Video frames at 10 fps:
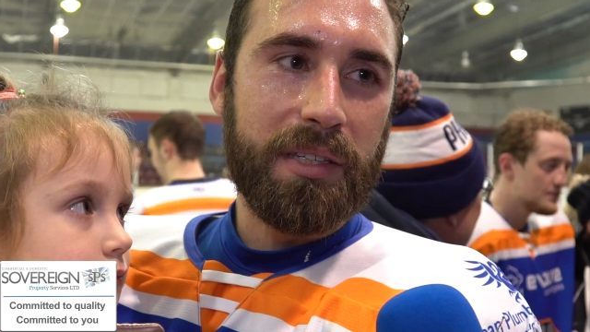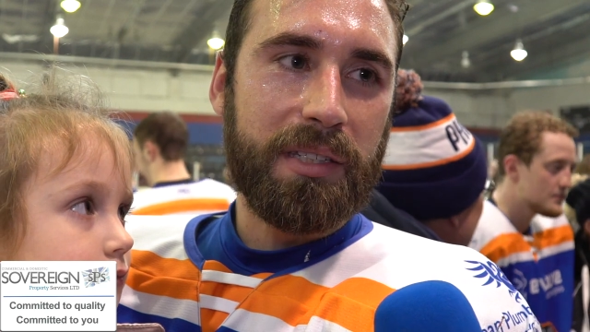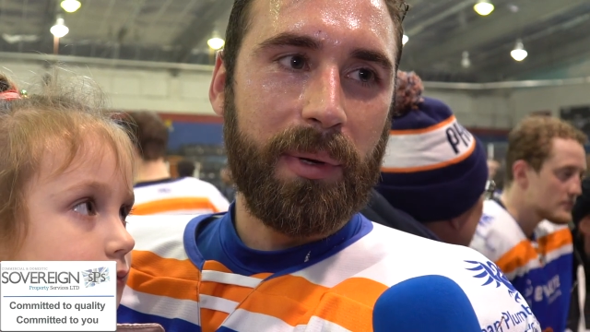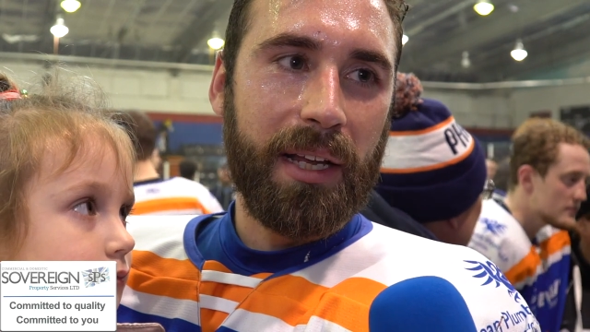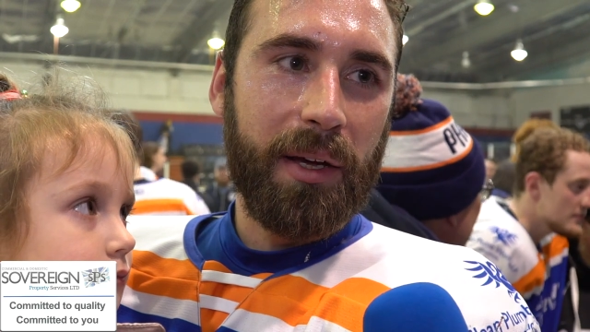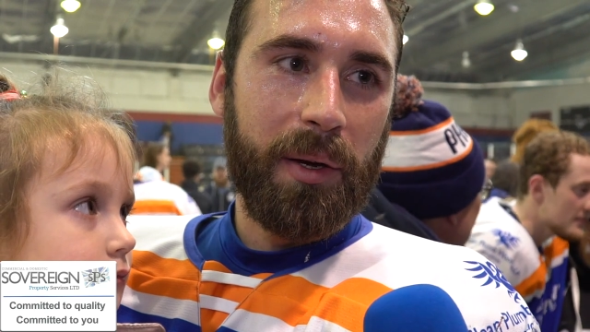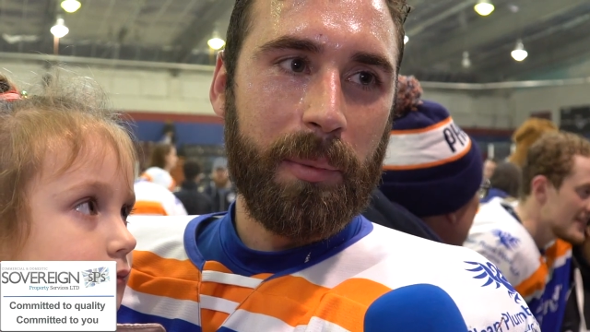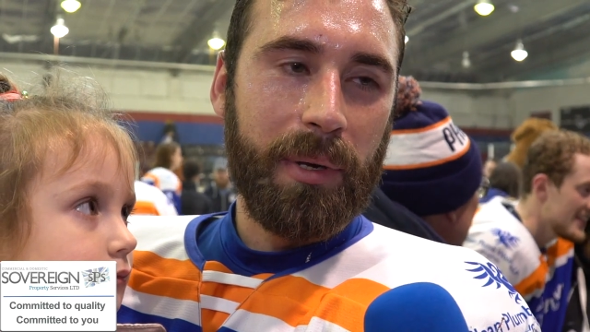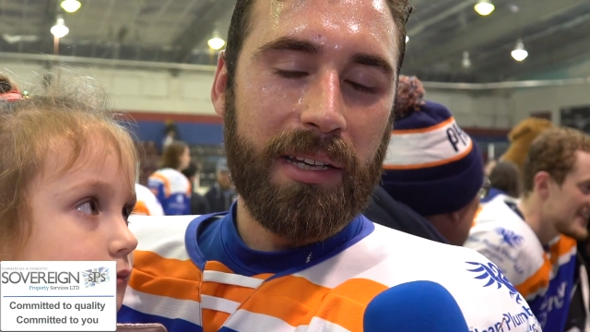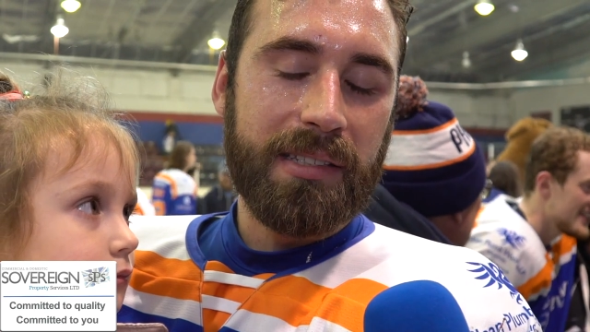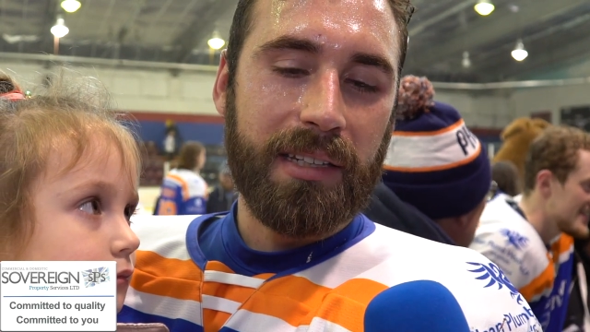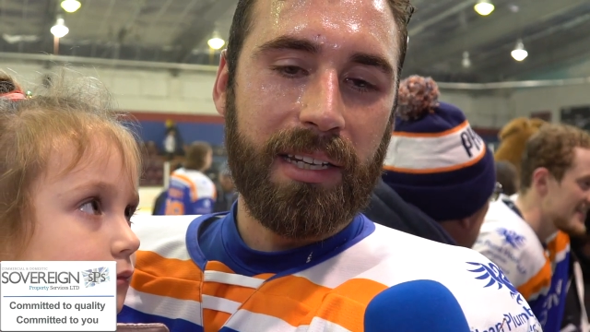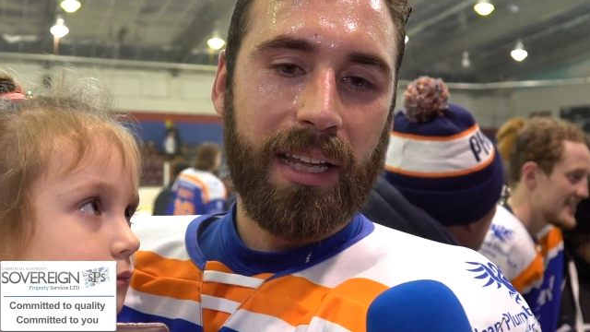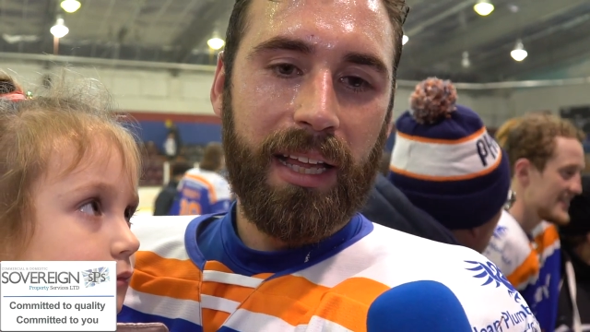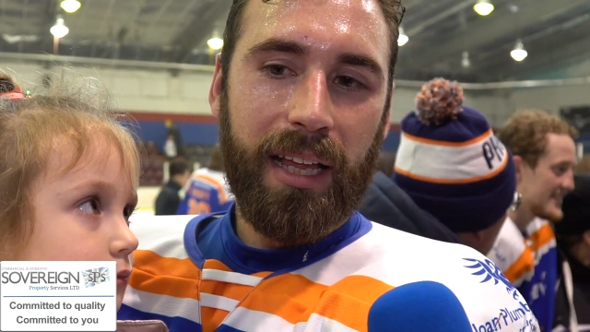Speaker 1: us to win it at home ice and,
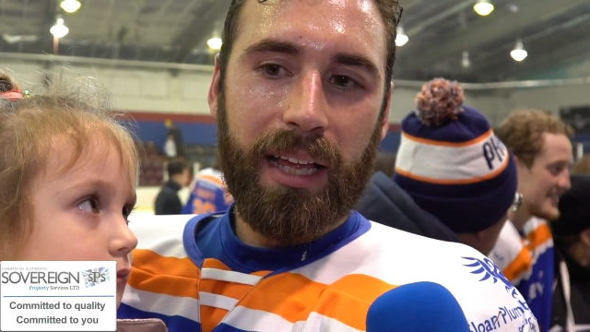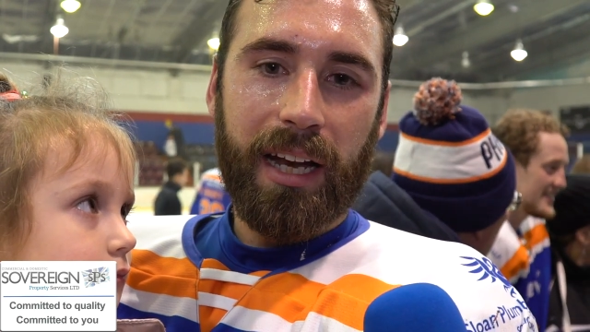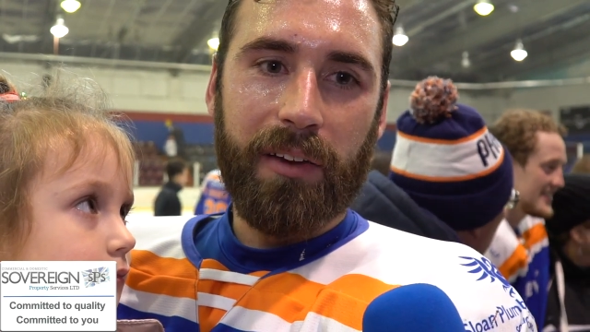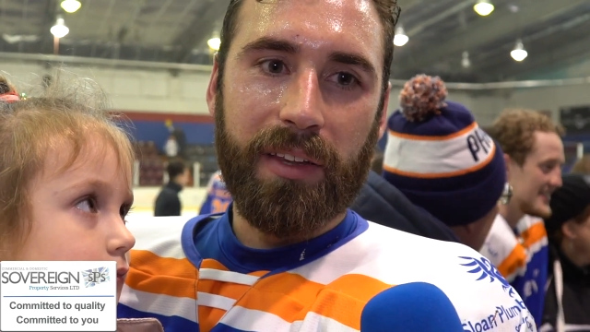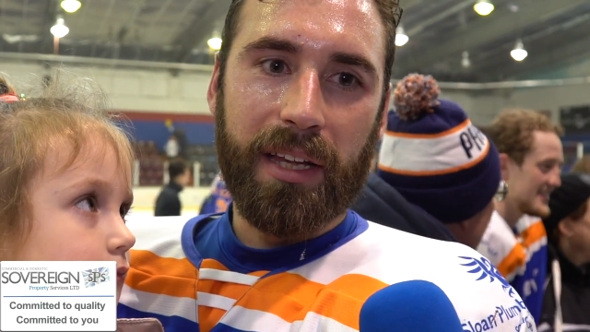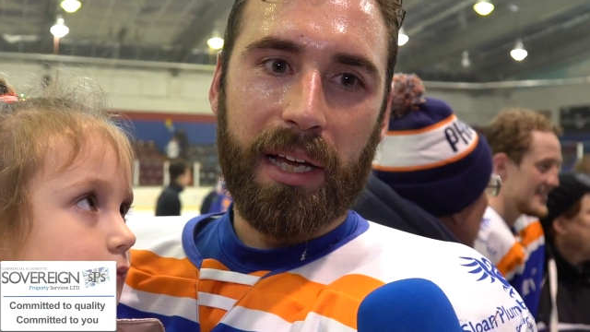and everything